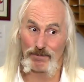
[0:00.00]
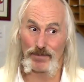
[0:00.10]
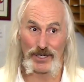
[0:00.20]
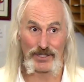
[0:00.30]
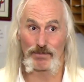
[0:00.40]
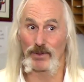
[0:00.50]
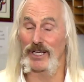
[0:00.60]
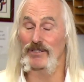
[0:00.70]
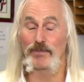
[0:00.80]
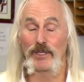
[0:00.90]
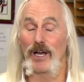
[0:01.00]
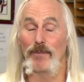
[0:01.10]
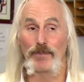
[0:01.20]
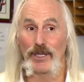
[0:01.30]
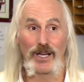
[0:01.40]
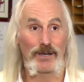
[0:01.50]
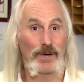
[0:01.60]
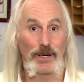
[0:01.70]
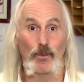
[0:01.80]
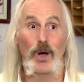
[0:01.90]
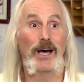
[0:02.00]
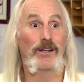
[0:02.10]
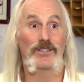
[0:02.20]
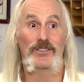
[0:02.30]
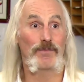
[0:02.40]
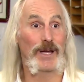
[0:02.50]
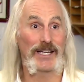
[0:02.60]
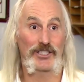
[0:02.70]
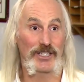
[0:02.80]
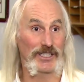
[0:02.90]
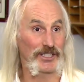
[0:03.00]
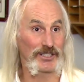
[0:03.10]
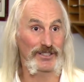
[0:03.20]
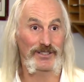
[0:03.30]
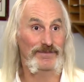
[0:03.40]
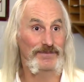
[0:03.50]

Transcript: but it's blessed me up beyond my wildest imagination.